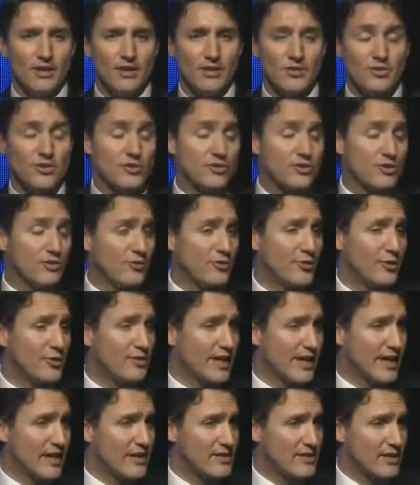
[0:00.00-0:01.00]
Just a few
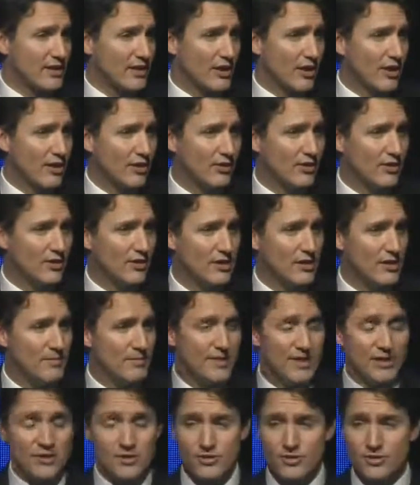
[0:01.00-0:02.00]
days ago,
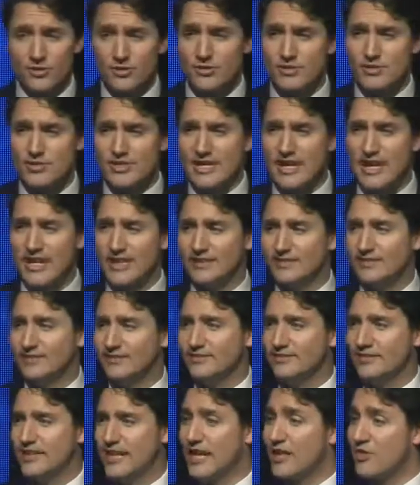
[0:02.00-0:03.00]
Minister Hussein
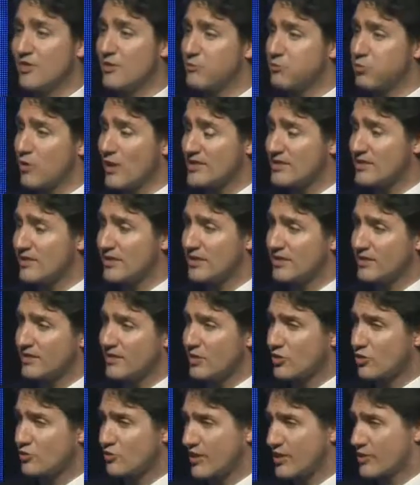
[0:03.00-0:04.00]
and the President of
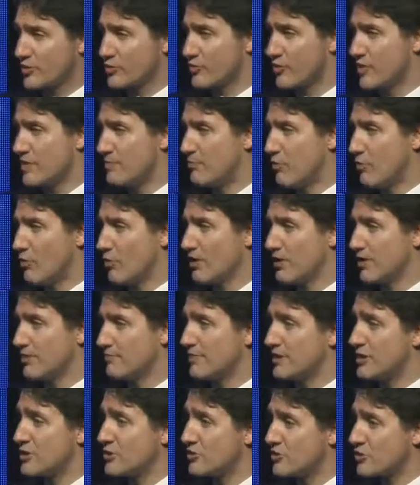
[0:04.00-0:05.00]
the Treasury Board,
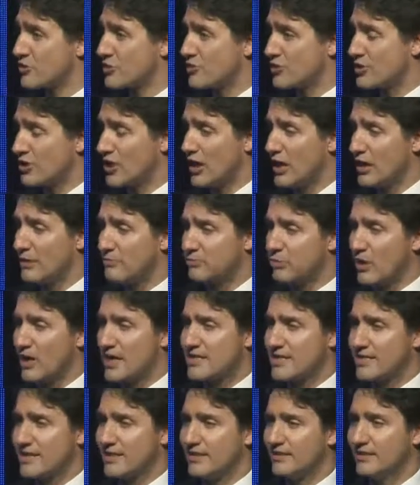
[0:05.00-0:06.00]
Minister Scott
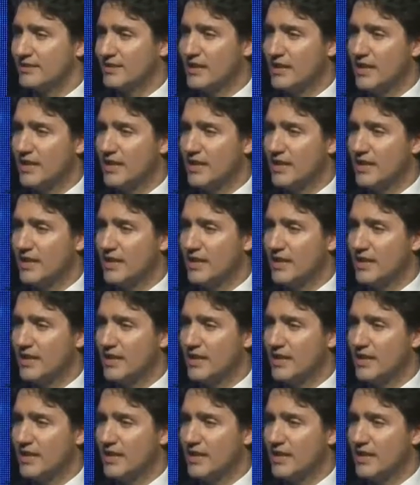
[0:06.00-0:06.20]
Bryson,